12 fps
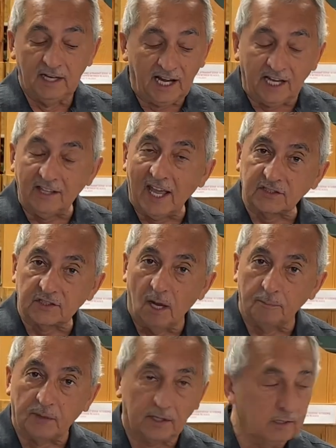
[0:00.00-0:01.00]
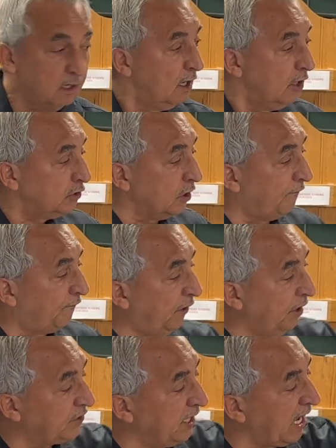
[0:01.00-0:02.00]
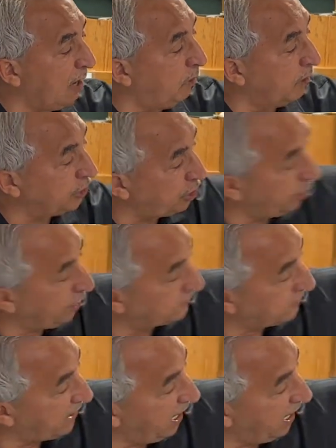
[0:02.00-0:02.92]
Ain't that something? So the first thing I want to show you, see